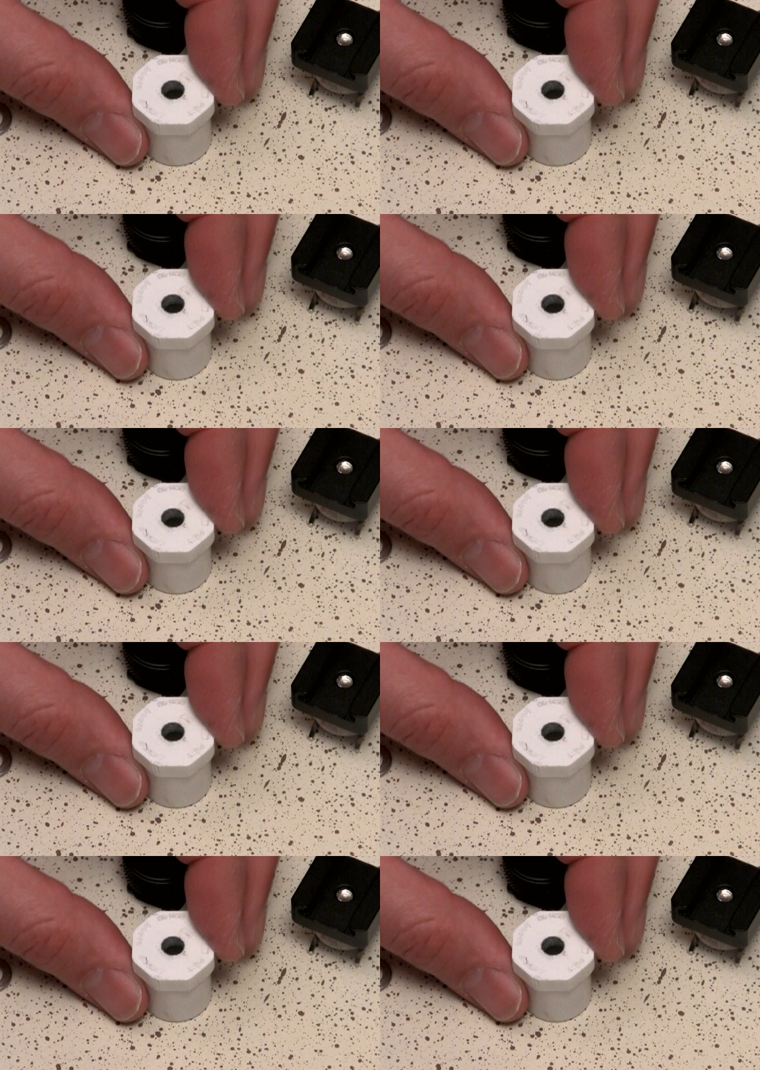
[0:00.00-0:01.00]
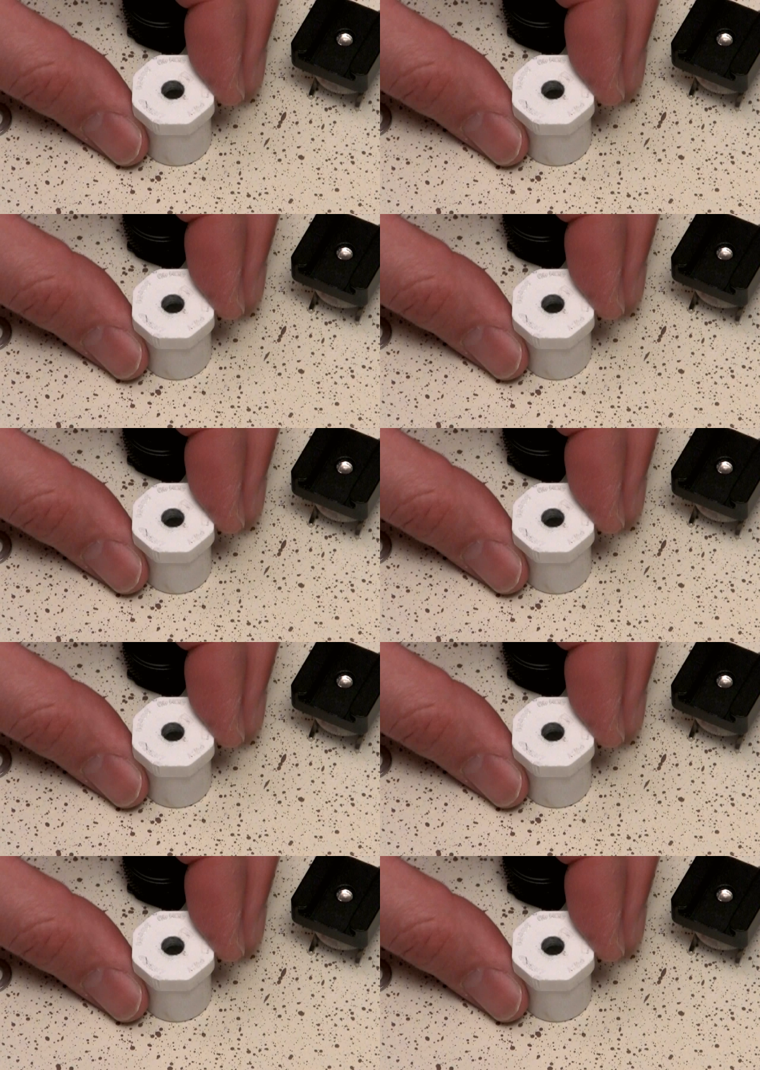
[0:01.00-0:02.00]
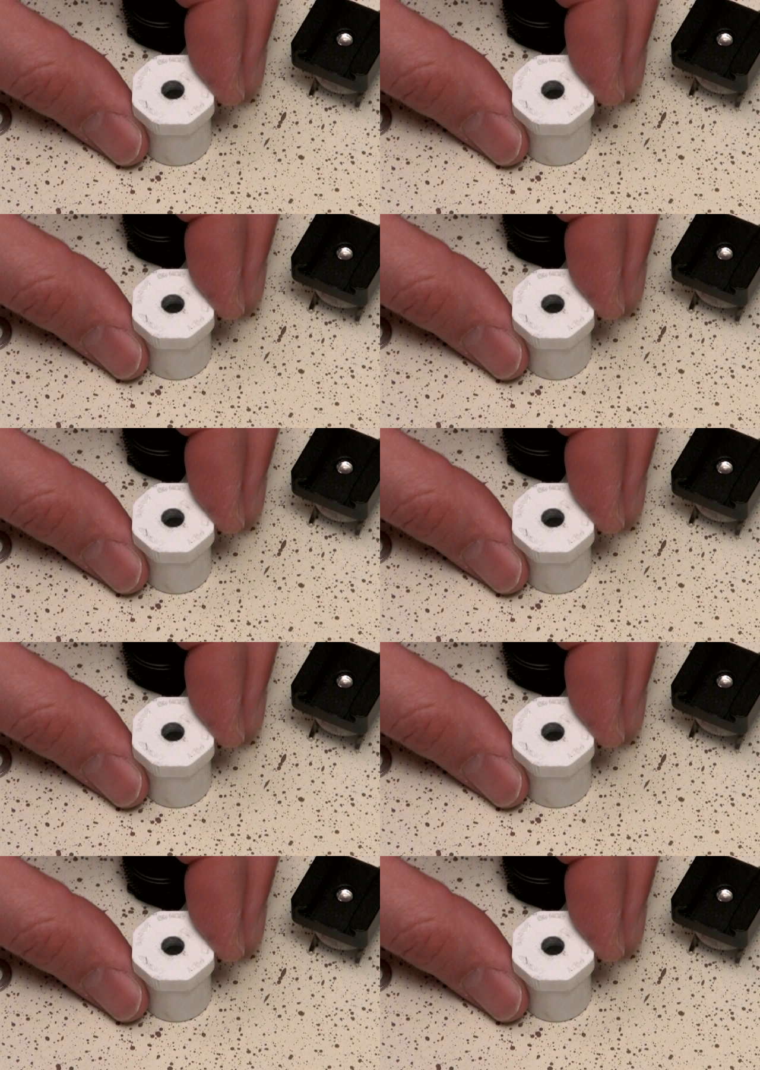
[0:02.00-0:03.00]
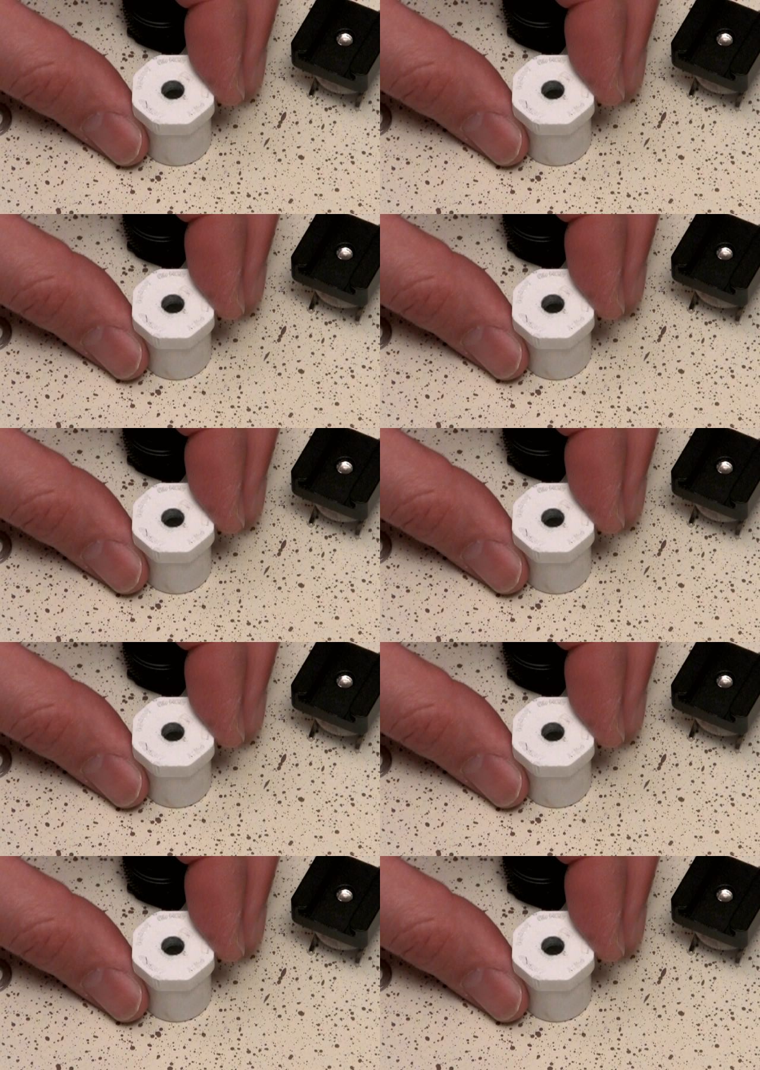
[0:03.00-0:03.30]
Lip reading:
Nobody's mouth can be seen.